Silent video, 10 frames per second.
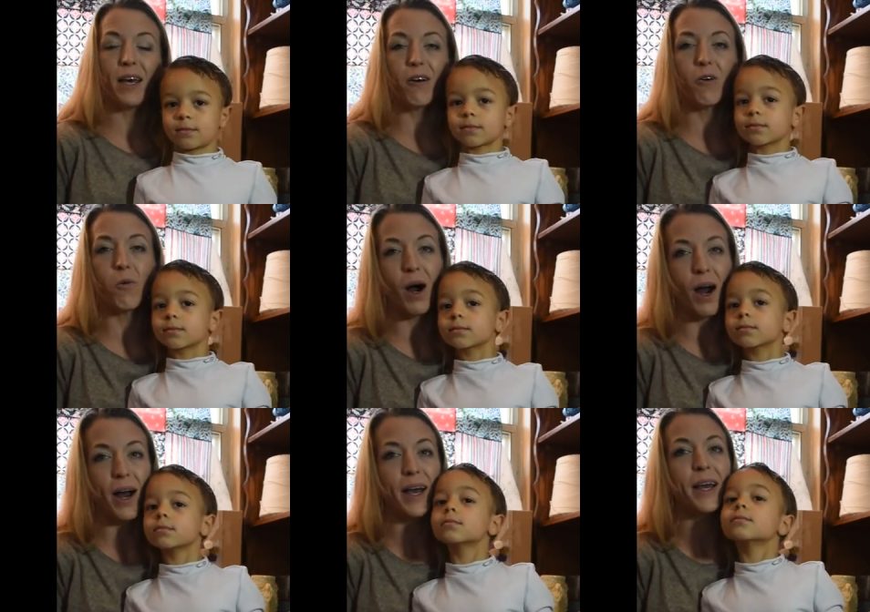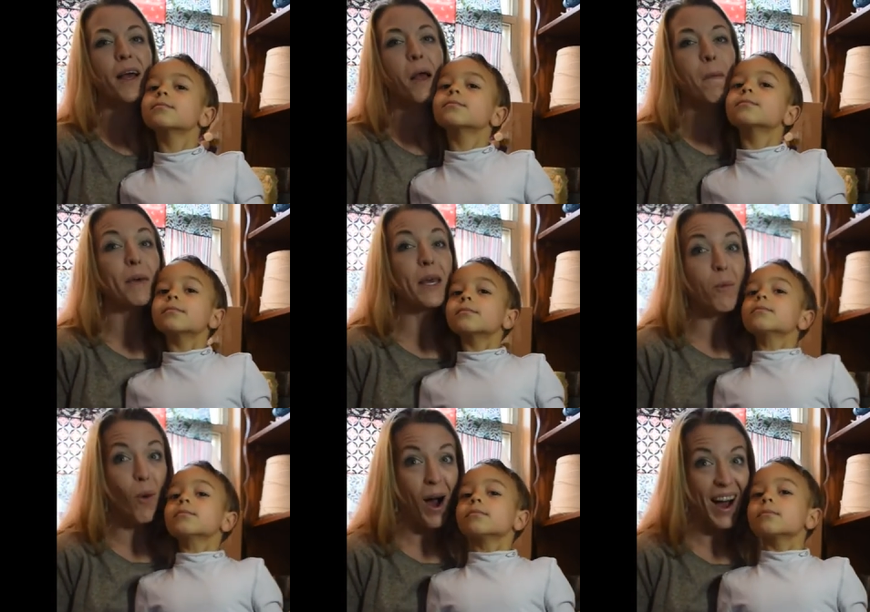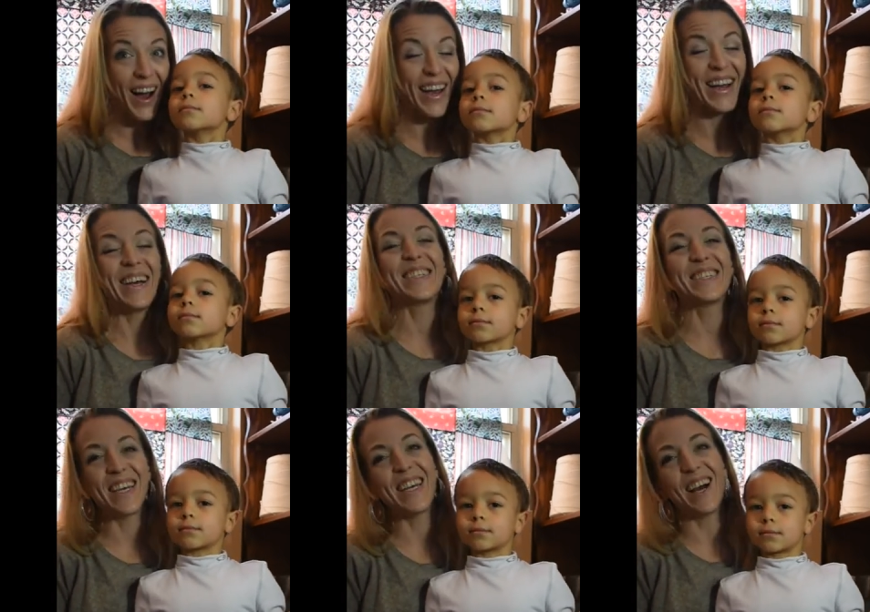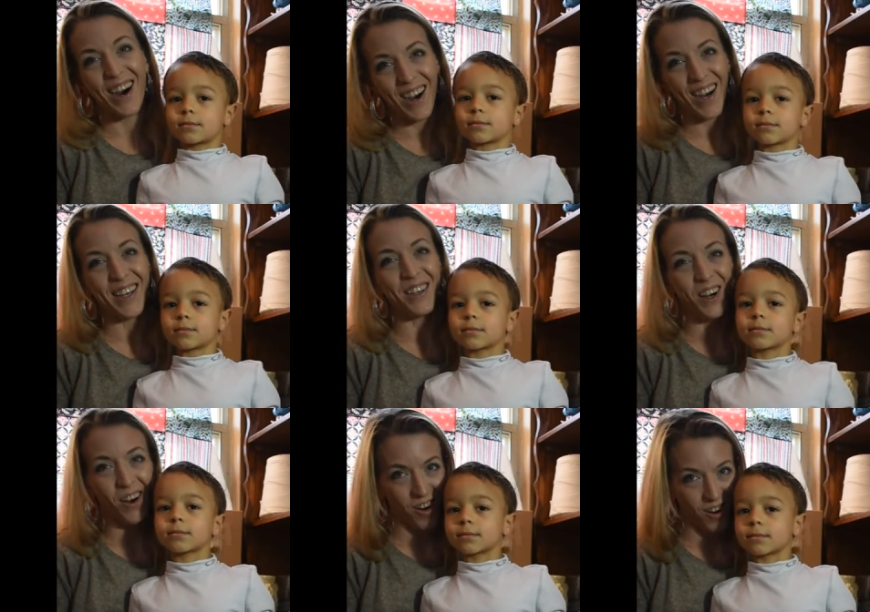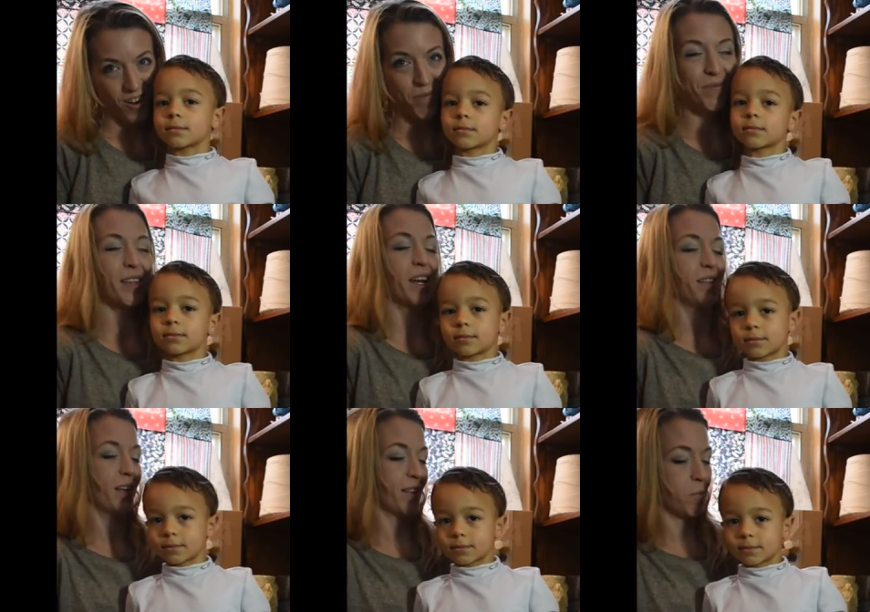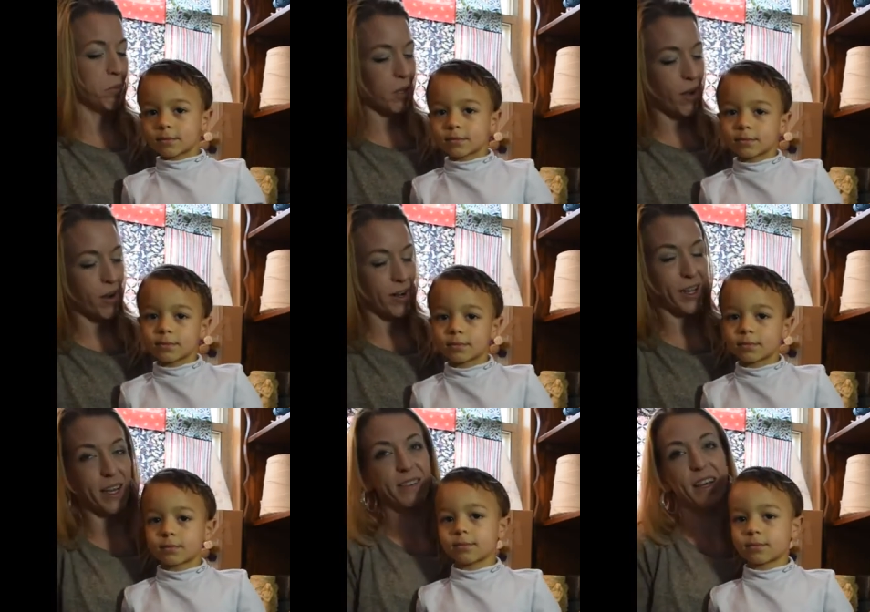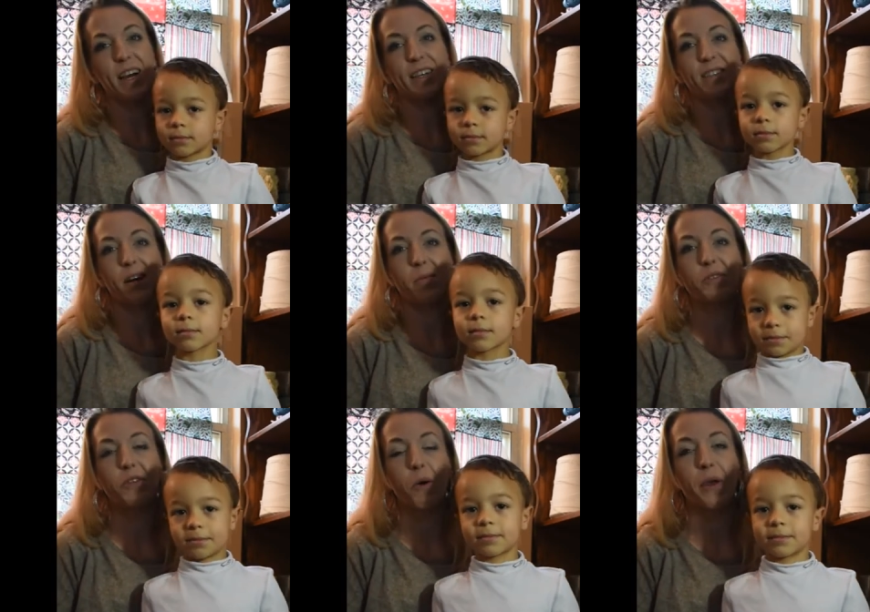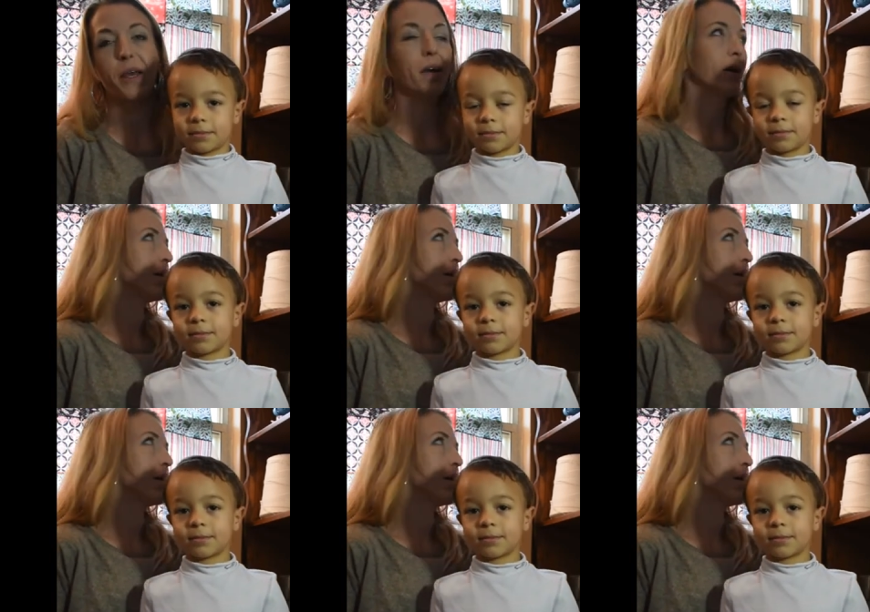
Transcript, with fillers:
Speaker 1: L Y B Y T I dot com, and then the blog is at um, sewing